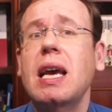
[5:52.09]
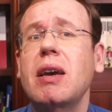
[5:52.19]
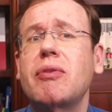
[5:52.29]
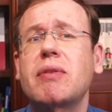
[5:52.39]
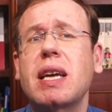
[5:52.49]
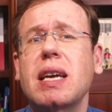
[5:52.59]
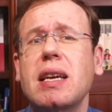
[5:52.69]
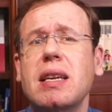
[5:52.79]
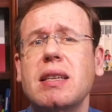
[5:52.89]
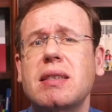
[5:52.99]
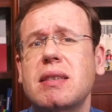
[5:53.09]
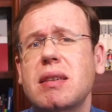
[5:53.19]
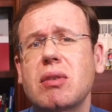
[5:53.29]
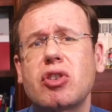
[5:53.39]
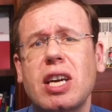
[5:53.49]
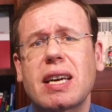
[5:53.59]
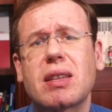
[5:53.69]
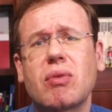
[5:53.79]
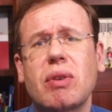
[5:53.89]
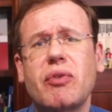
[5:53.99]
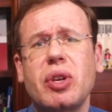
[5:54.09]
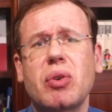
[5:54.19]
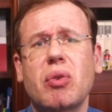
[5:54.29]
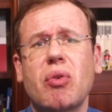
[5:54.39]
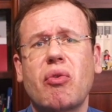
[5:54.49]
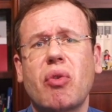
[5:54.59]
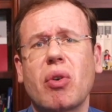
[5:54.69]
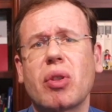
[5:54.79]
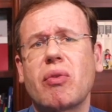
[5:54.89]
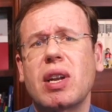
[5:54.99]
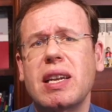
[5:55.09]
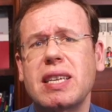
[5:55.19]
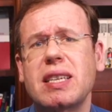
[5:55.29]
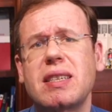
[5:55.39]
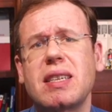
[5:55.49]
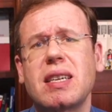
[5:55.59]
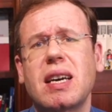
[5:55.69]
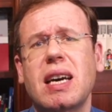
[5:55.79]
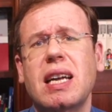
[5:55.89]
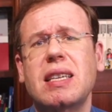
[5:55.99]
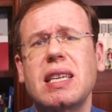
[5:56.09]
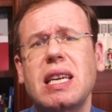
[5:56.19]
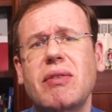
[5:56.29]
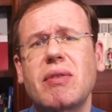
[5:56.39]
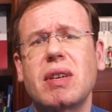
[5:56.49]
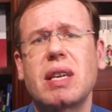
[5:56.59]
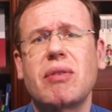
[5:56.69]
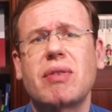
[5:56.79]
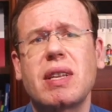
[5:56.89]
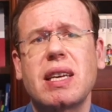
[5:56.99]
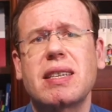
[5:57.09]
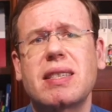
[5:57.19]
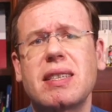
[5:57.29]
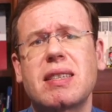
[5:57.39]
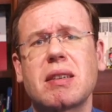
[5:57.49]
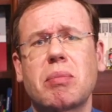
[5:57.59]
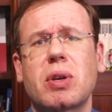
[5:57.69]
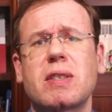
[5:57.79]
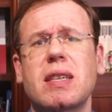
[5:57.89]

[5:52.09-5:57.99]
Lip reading: If they still check the review for the validity, and even if the assisting person